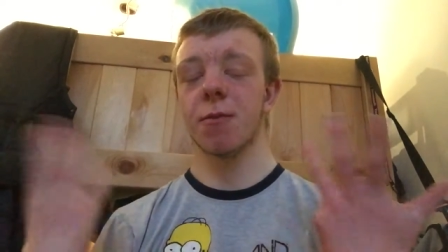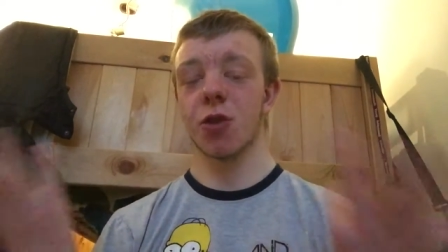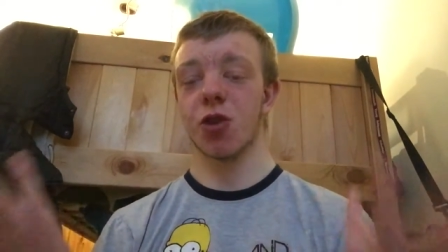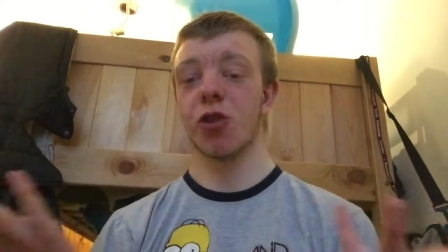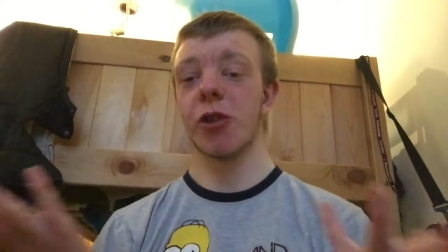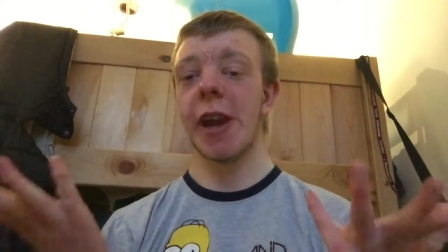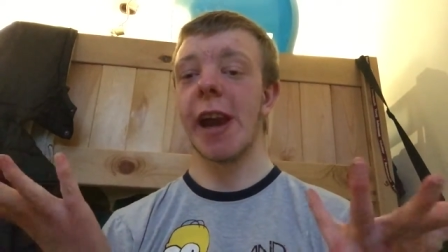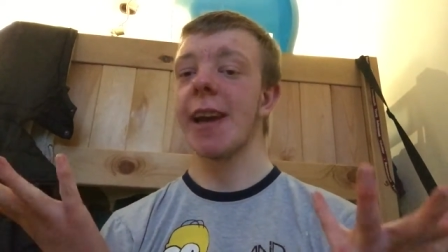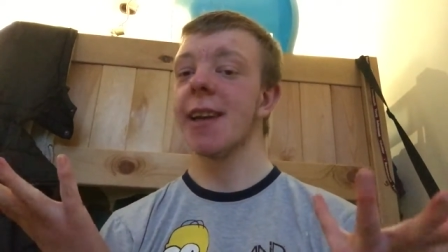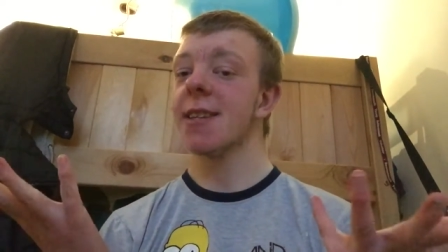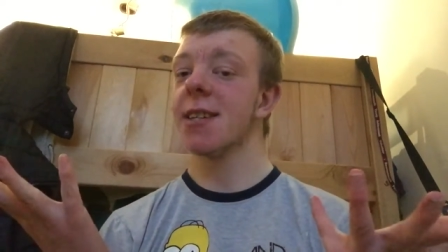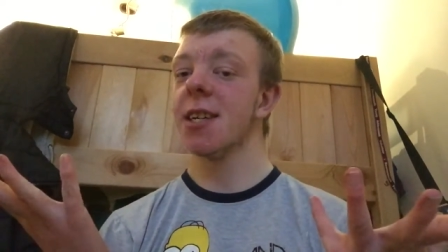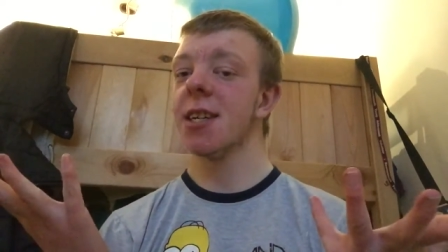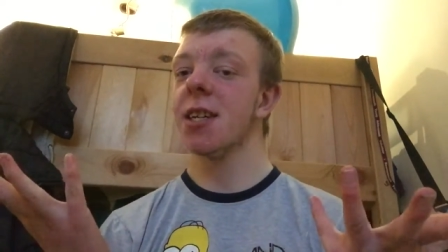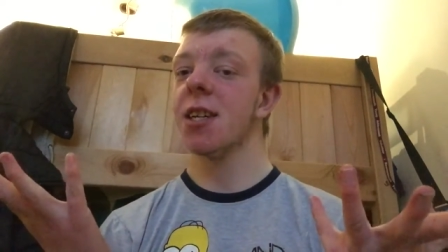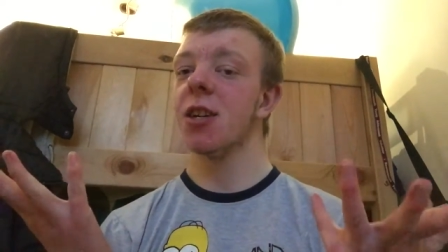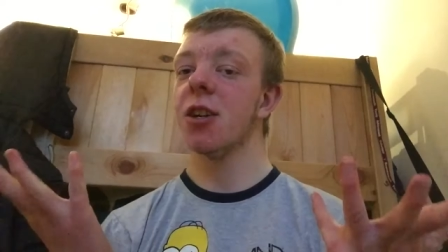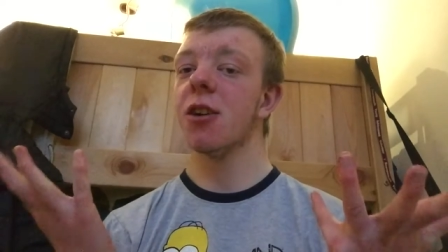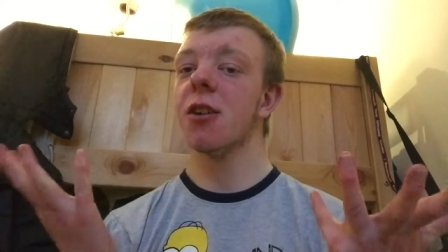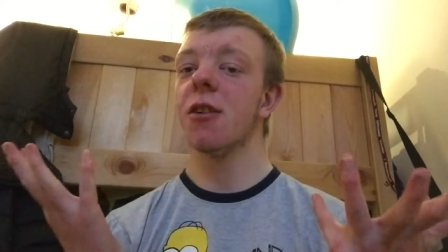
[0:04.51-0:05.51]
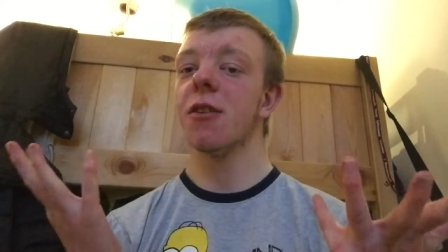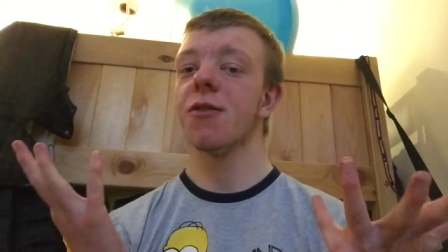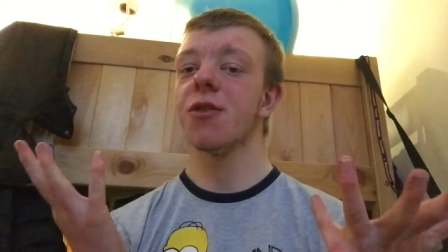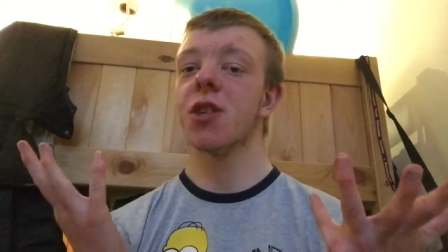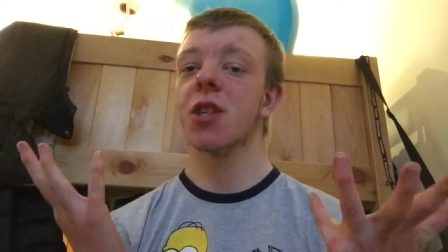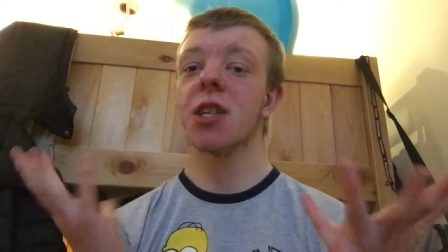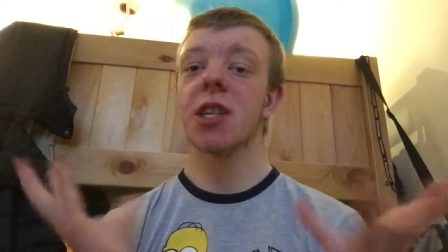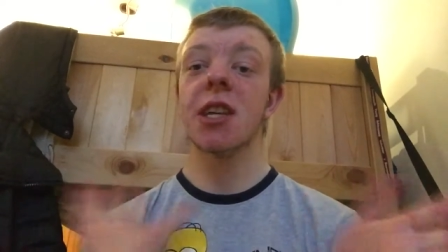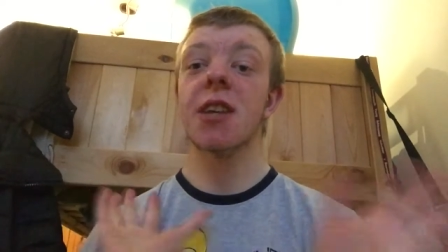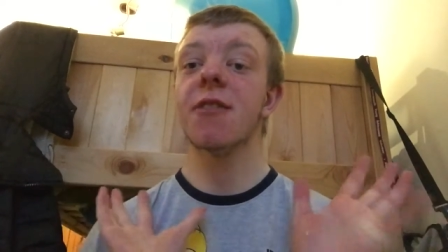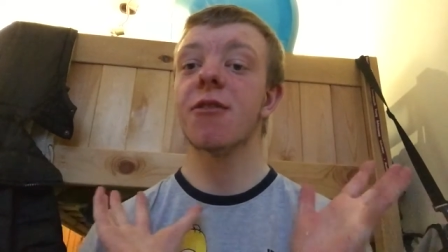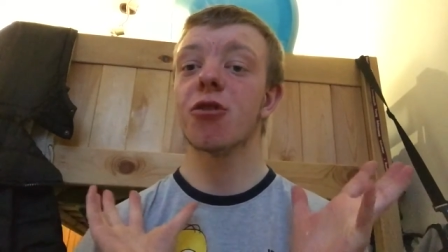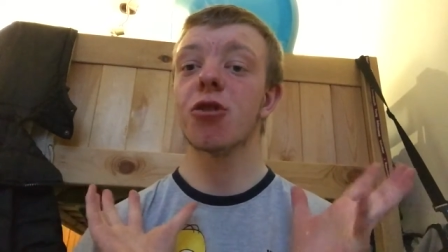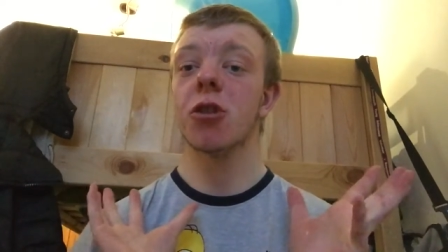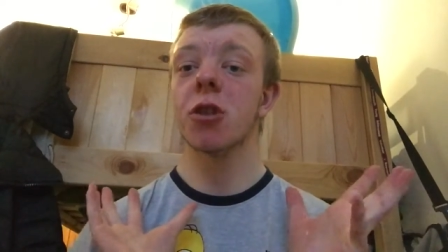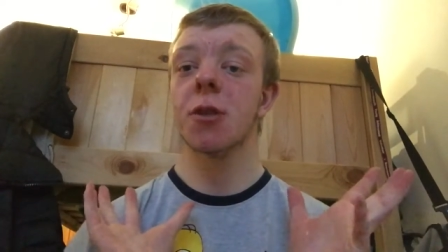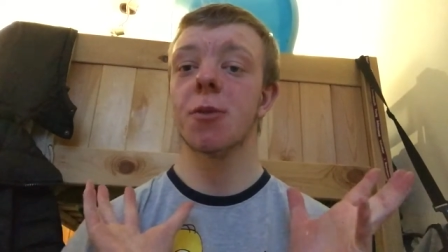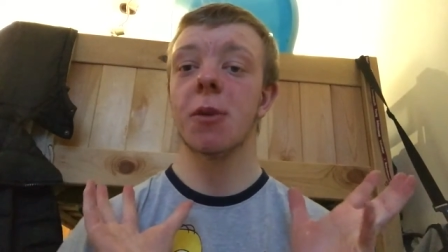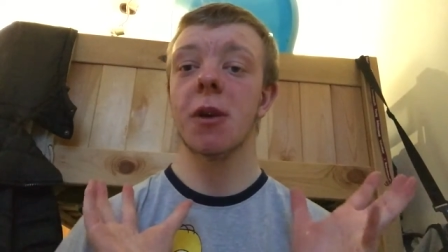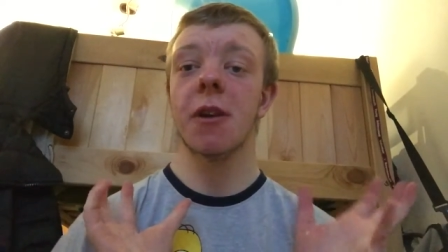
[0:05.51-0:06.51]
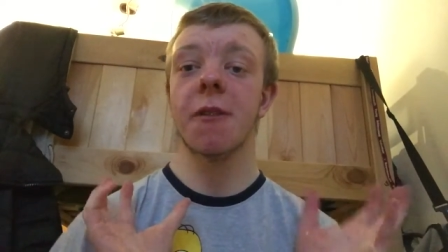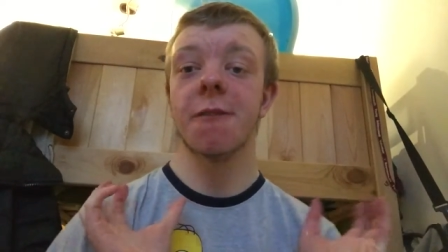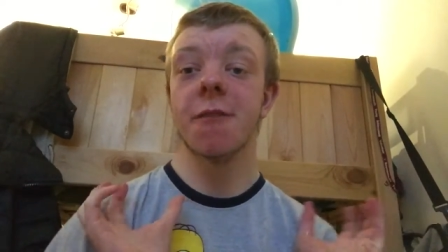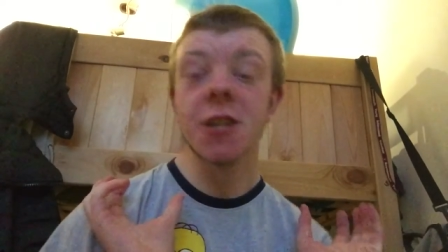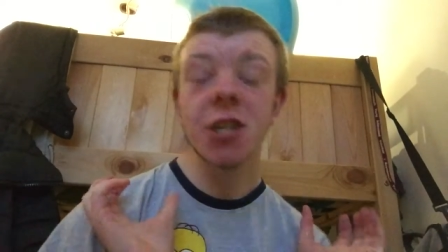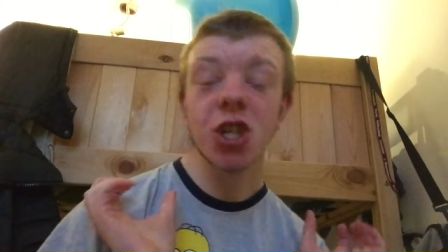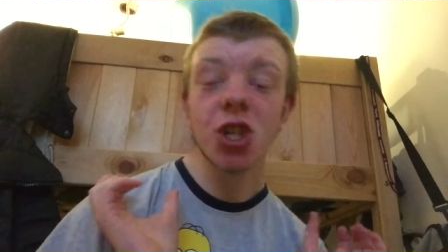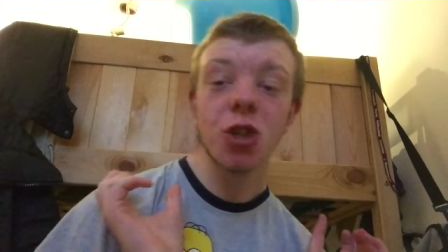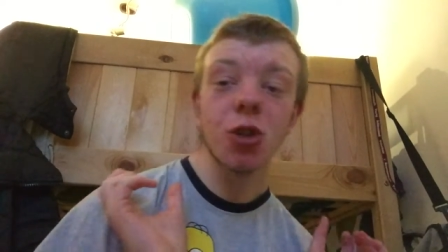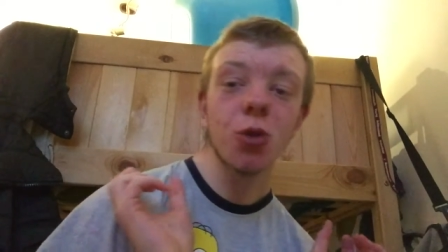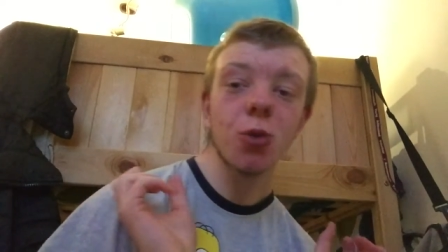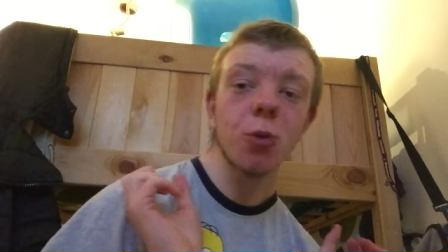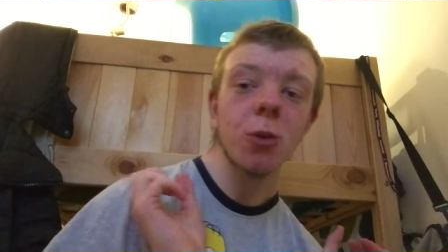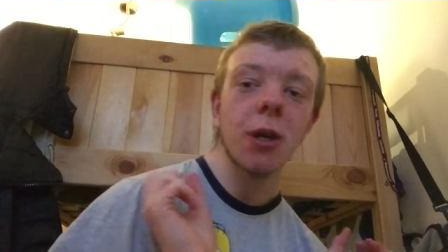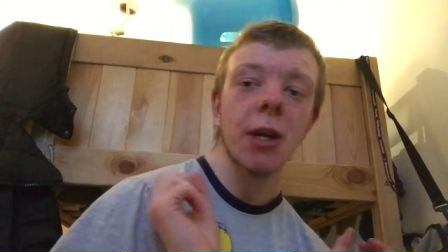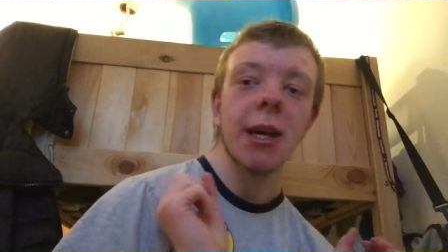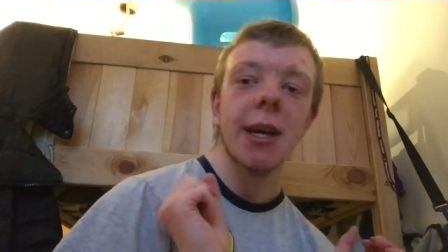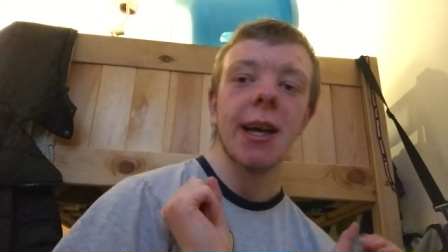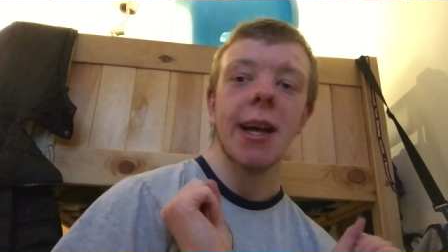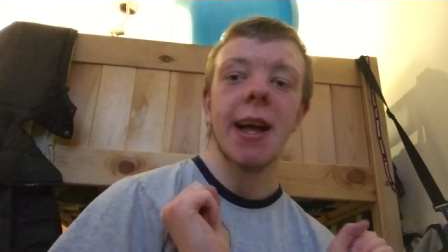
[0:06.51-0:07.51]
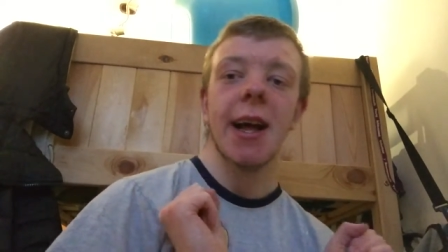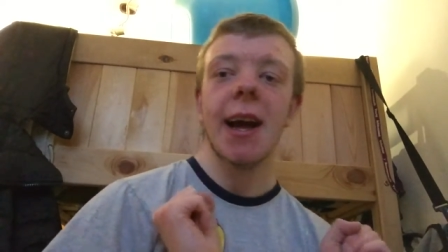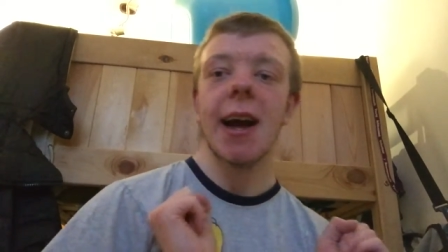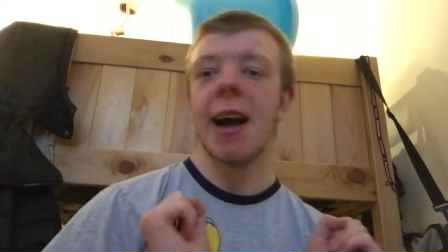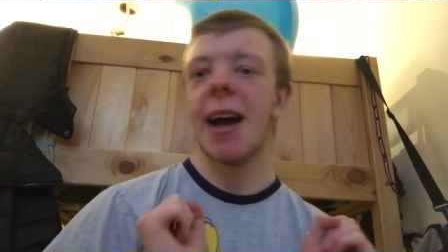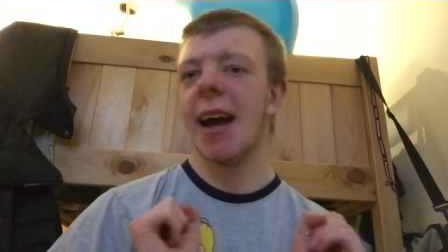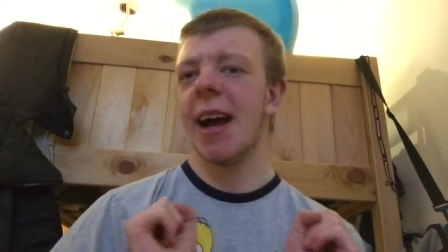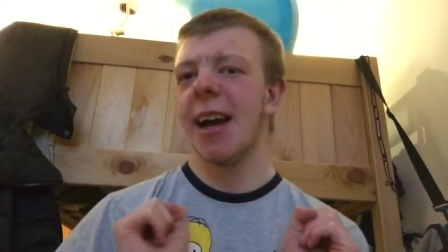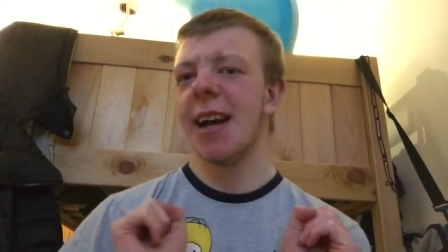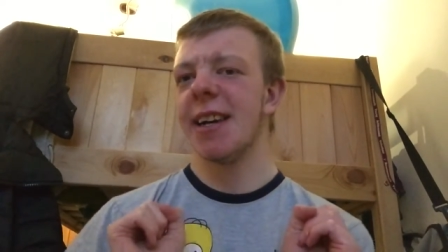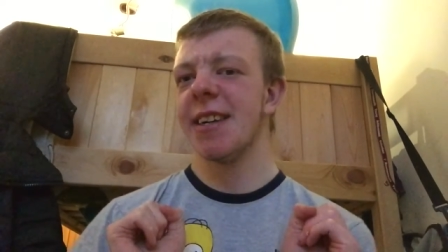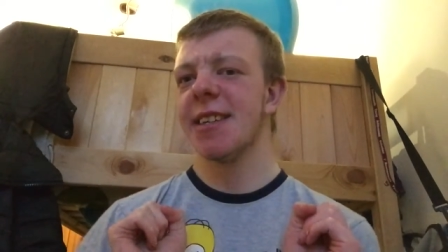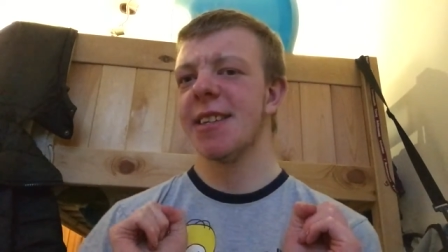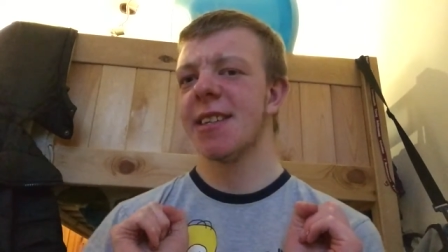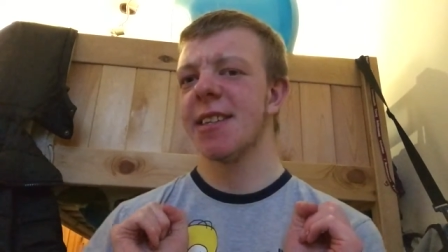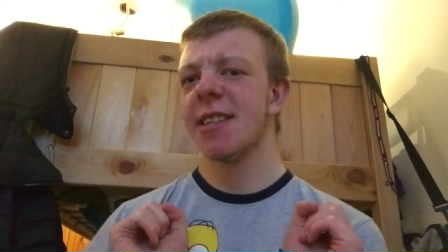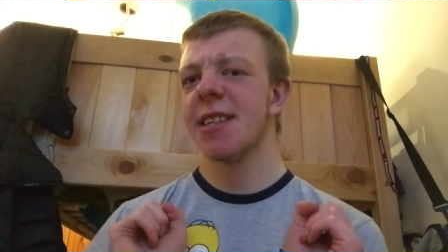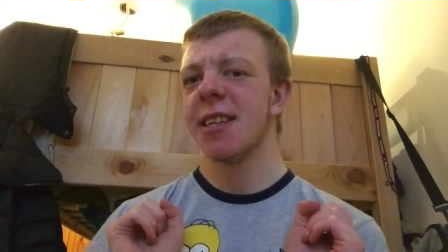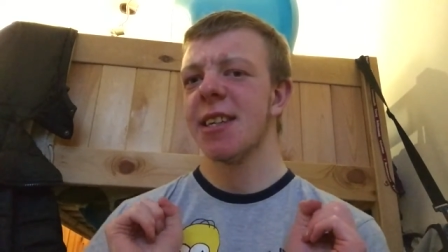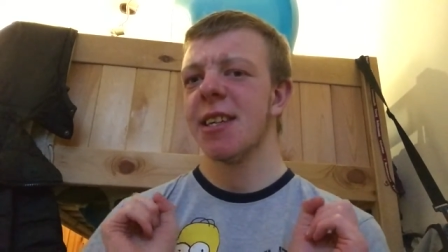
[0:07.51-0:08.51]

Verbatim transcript: creator of Steve Crosby Official and